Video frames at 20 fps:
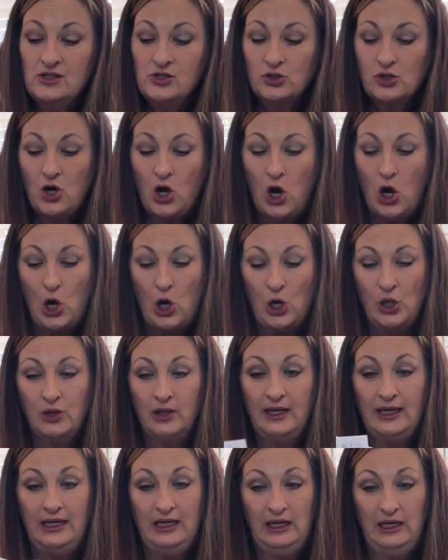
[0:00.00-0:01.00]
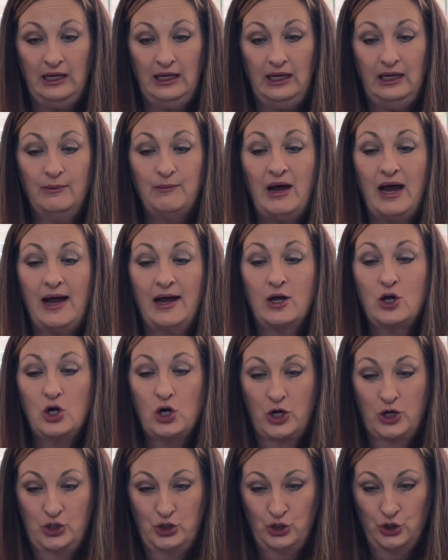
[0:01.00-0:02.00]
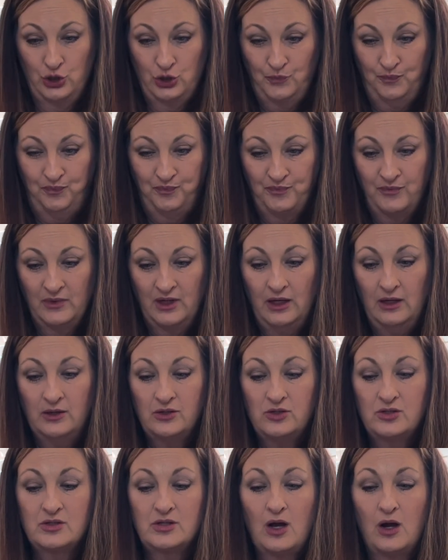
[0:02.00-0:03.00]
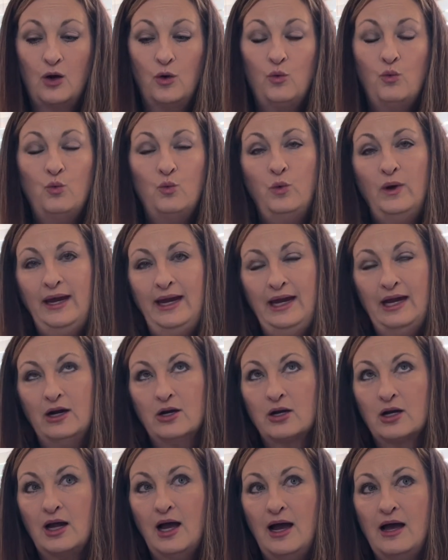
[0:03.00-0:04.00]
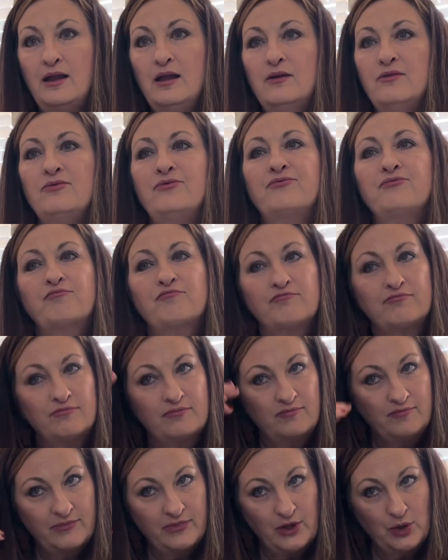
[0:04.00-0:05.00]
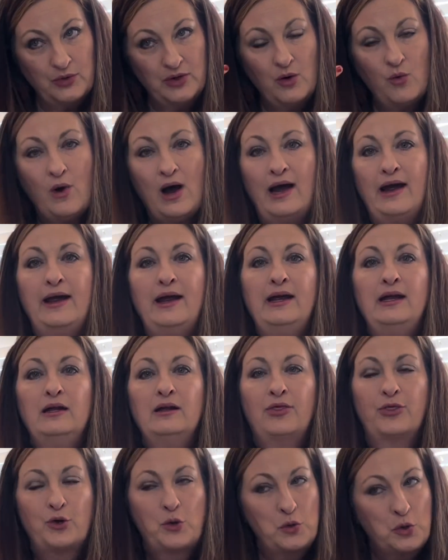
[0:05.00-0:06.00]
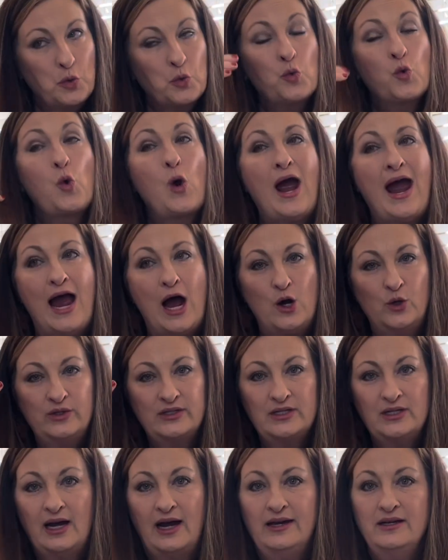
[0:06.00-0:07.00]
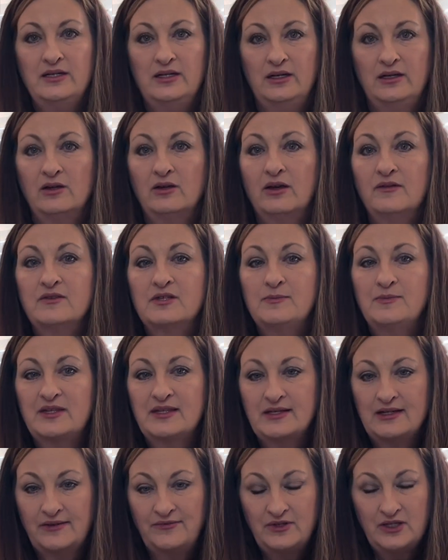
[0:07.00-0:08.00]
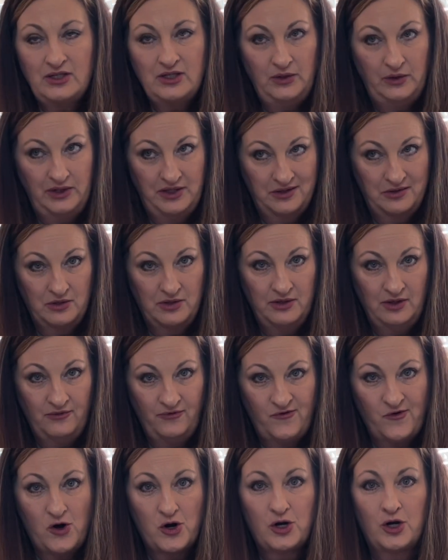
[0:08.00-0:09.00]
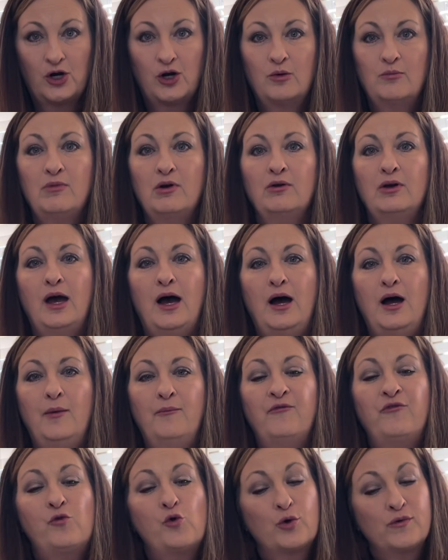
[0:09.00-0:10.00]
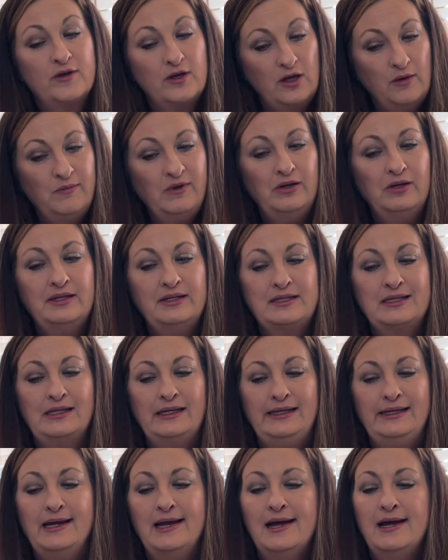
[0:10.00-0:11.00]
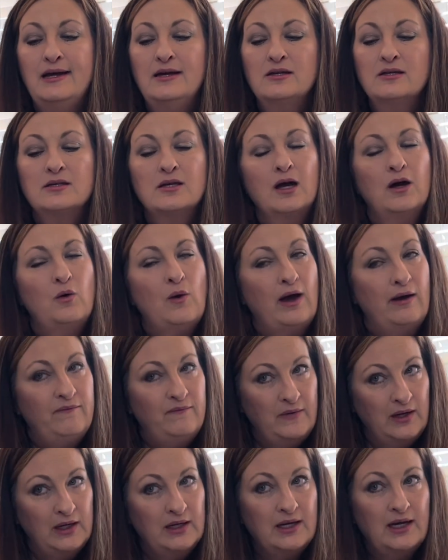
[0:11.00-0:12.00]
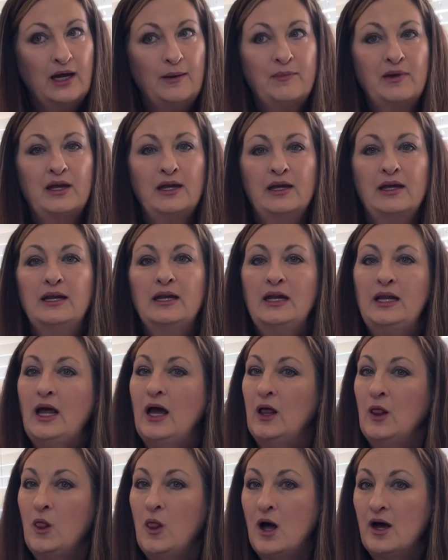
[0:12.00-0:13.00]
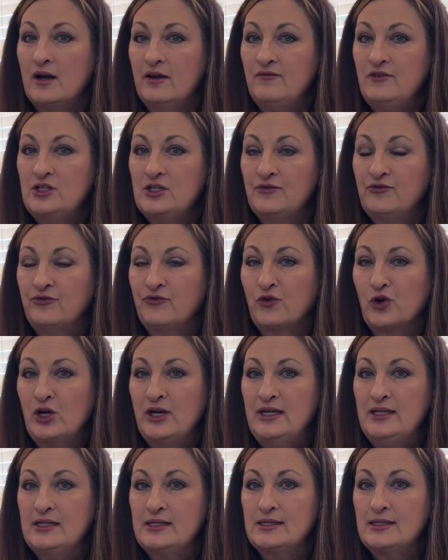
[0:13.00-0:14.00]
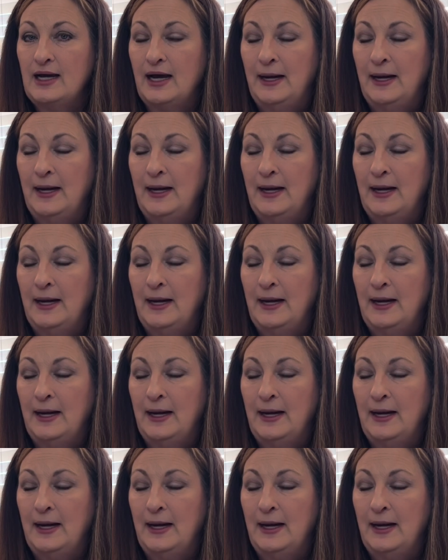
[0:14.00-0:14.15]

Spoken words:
are all MIGardener. So we are kind of throwing around an idea of some stuff to do here on the farm for the community. So I ended up getting a lot of different